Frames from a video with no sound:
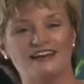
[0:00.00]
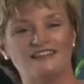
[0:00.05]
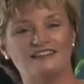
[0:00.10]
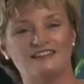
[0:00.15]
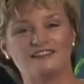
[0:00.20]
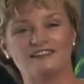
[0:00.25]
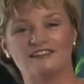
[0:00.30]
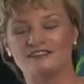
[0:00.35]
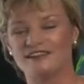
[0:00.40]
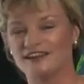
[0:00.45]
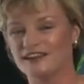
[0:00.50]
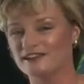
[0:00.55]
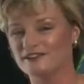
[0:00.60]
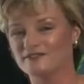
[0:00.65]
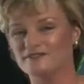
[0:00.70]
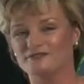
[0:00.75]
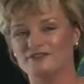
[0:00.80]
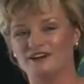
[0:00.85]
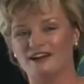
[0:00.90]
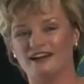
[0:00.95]
so that they
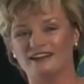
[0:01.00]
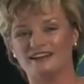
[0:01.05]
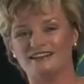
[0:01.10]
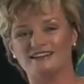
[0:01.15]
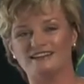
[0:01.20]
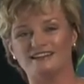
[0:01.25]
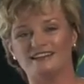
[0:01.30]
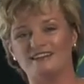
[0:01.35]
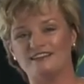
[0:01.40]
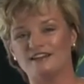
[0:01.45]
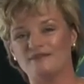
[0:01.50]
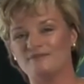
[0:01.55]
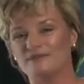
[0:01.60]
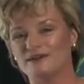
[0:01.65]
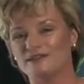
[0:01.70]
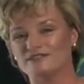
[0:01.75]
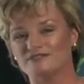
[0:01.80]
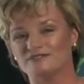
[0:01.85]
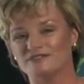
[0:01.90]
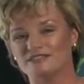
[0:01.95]
can find their
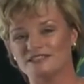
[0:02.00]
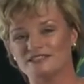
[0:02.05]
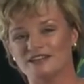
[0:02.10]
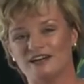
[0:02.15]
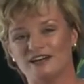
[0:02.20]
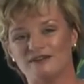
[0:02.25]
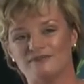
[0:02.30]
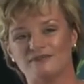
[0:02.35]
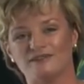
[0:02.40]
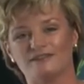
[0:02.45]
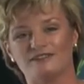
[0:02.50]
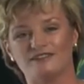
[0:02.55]
best fit type,